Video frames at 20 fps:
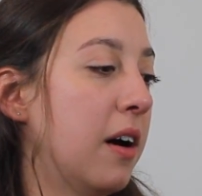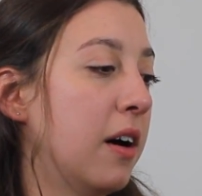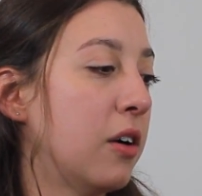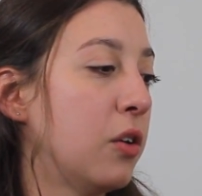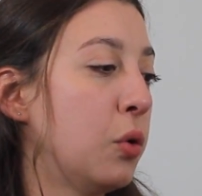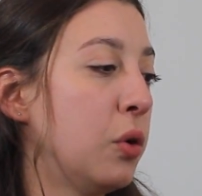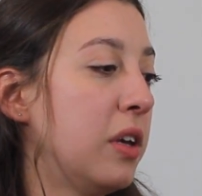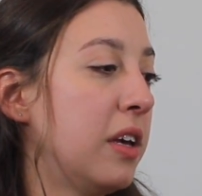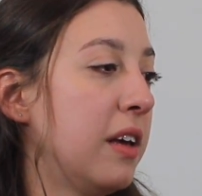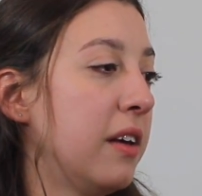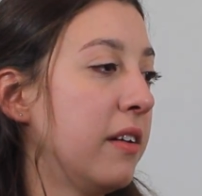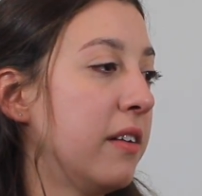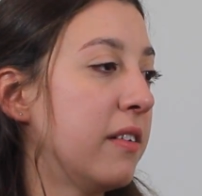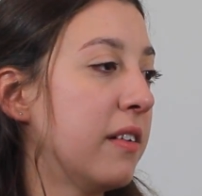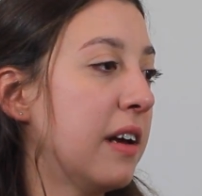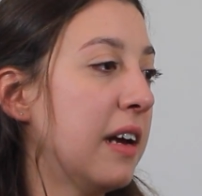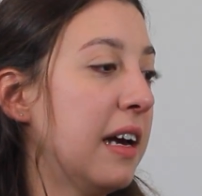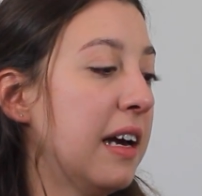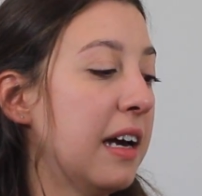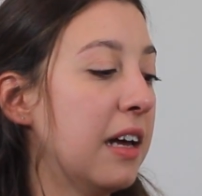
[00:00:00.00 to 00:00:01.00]

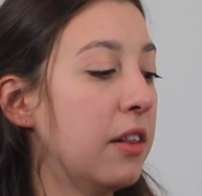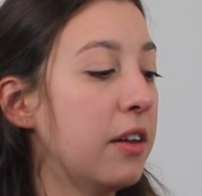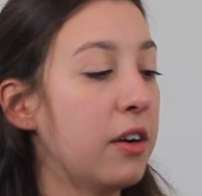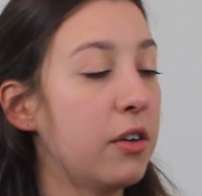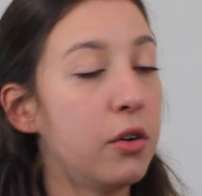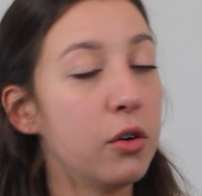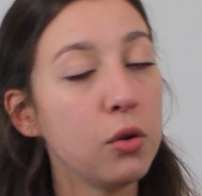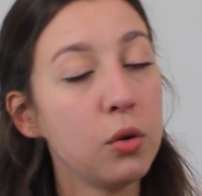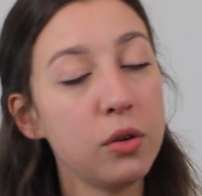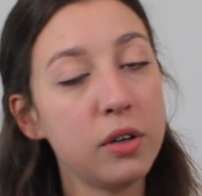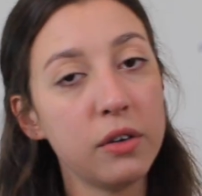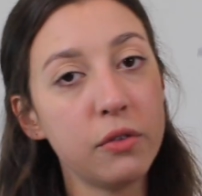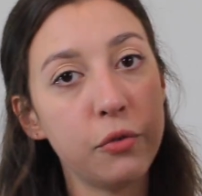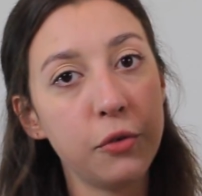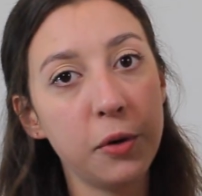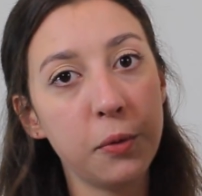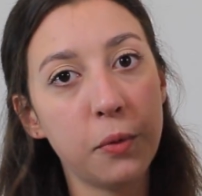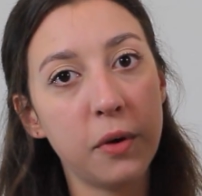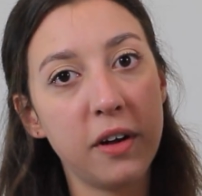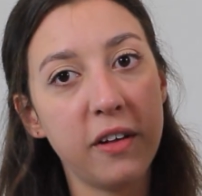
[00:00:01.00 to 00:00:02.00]
cookies, and they're the
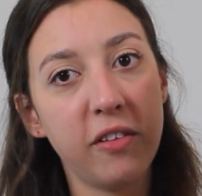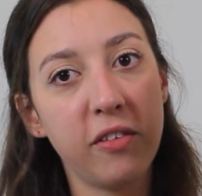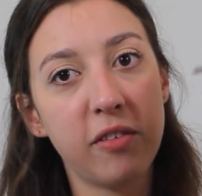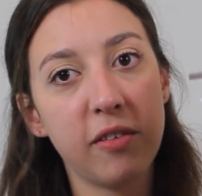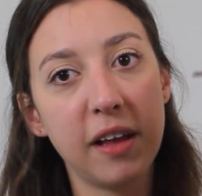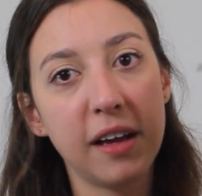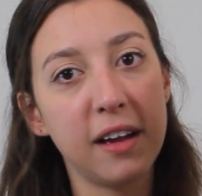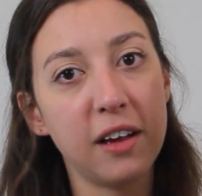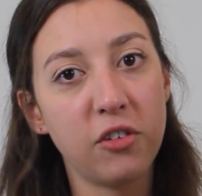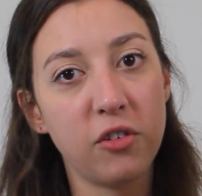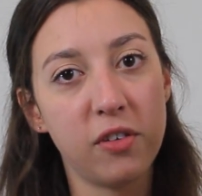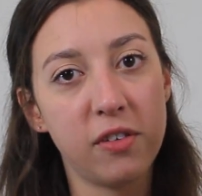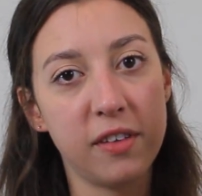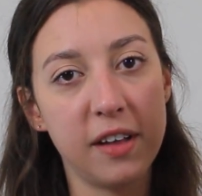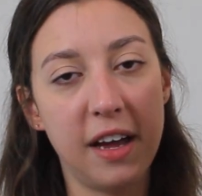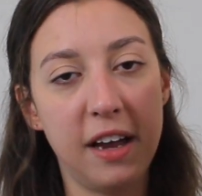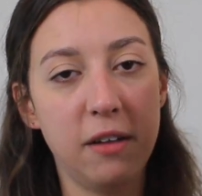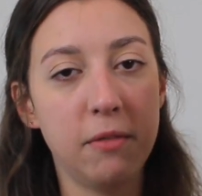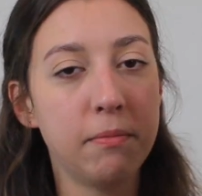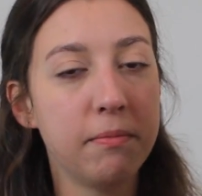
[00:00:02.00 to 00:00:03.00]
gluten-free ones. Like I just
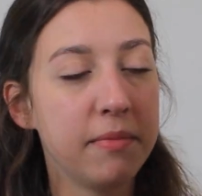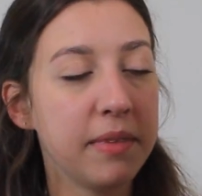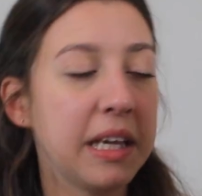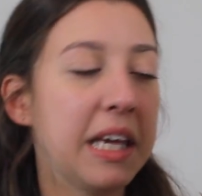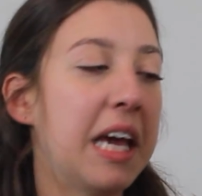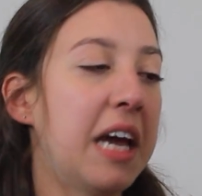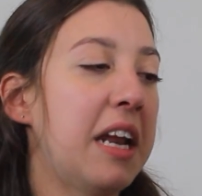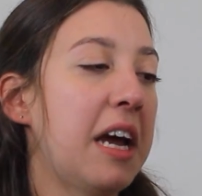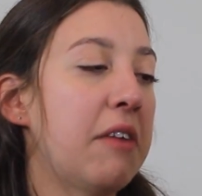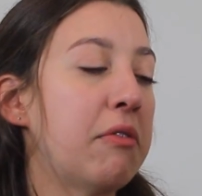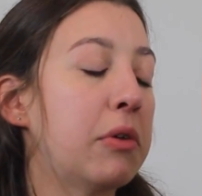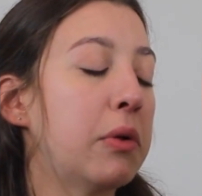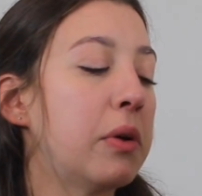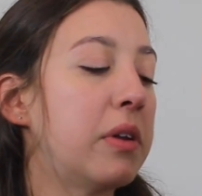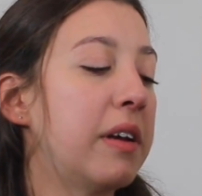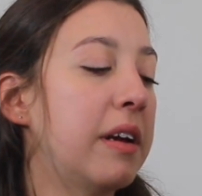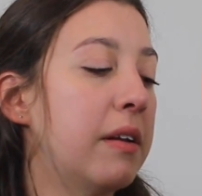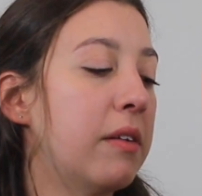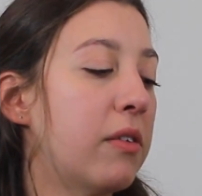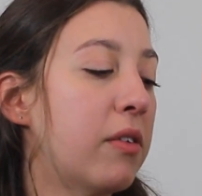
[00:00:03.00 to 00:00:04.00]
said, can't have
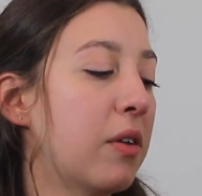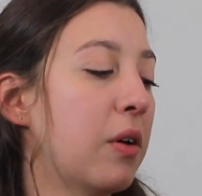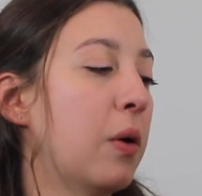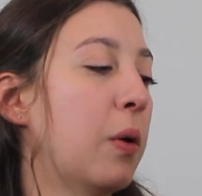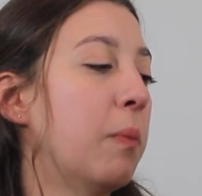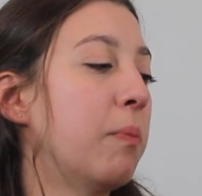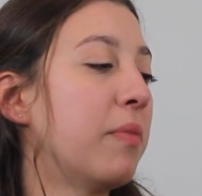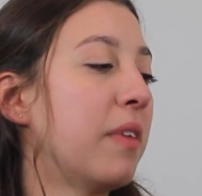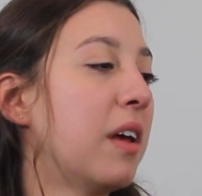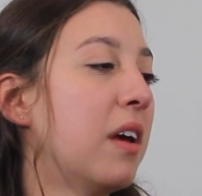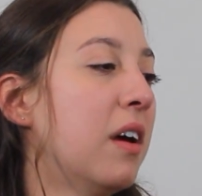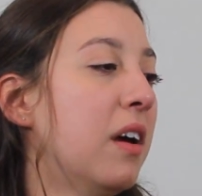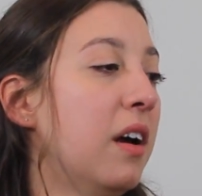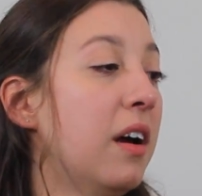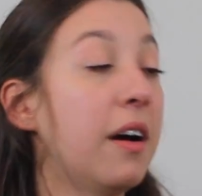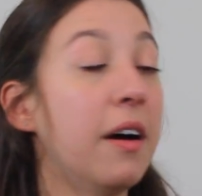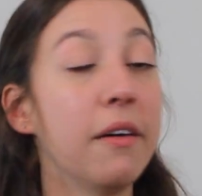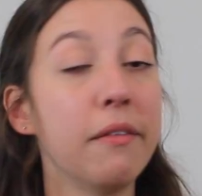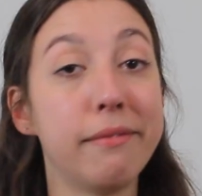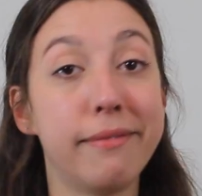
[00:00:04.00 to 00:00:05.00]
gluten, so
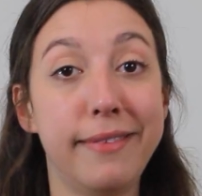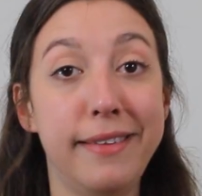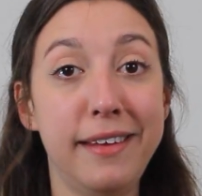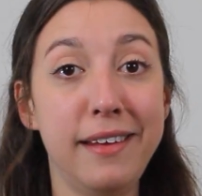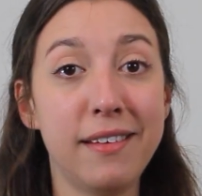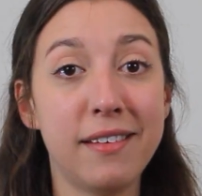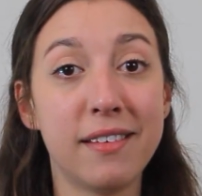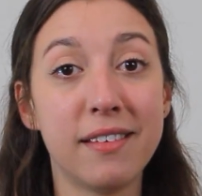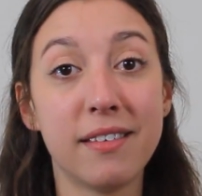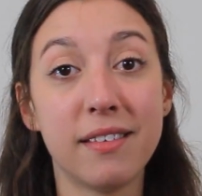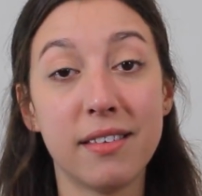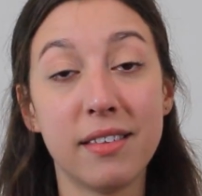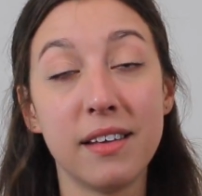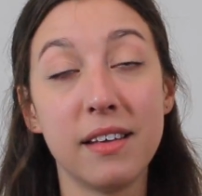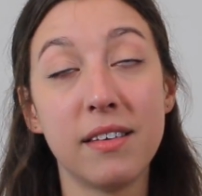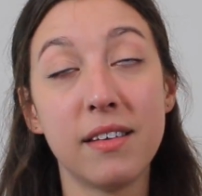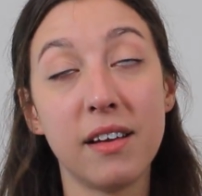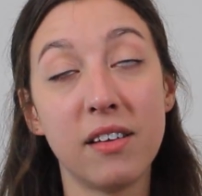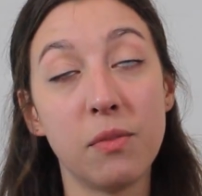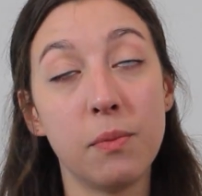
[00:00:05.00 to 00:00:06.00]

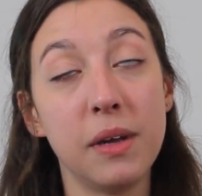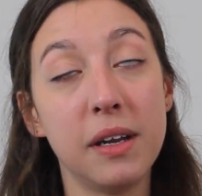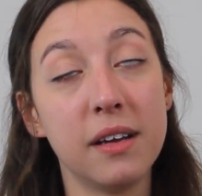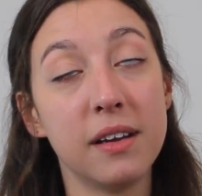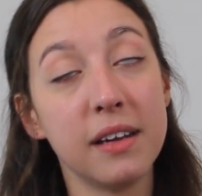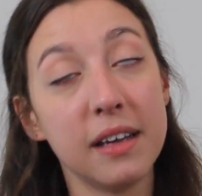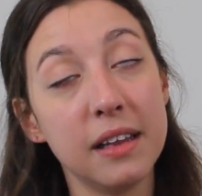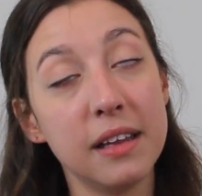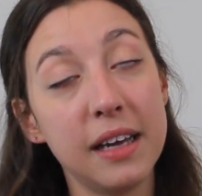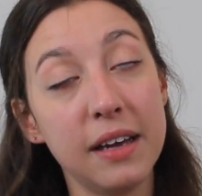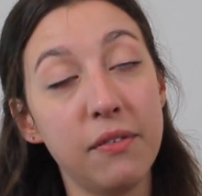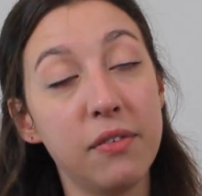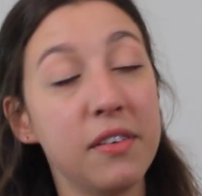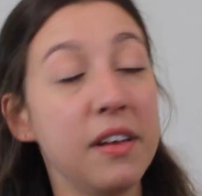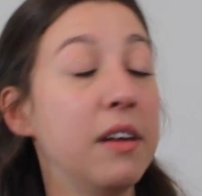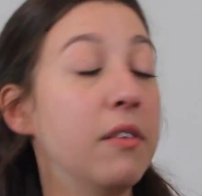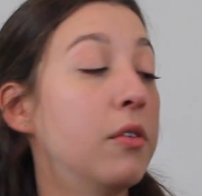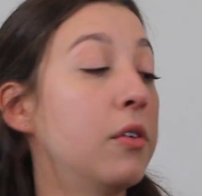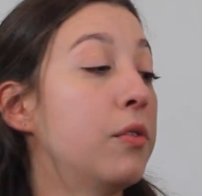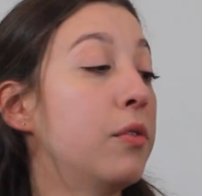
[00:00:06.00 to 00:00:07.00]
This has been a
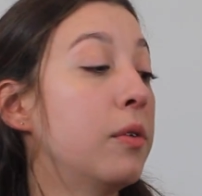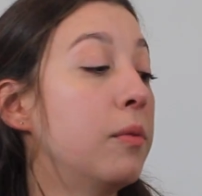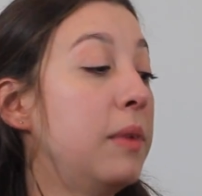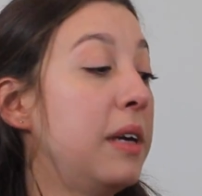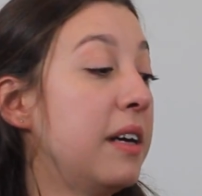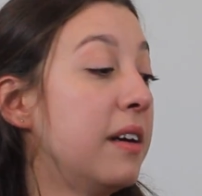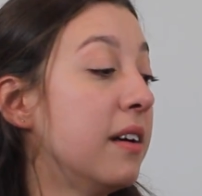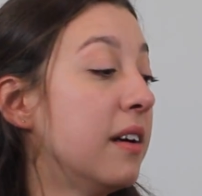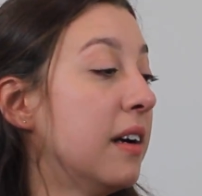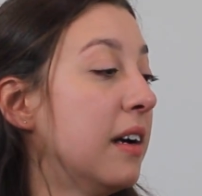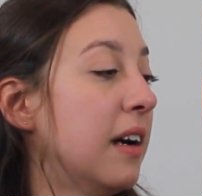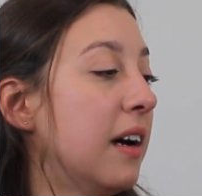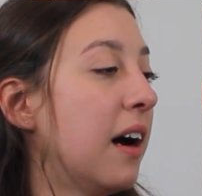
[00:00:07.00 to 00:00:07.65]
lifesaver for me.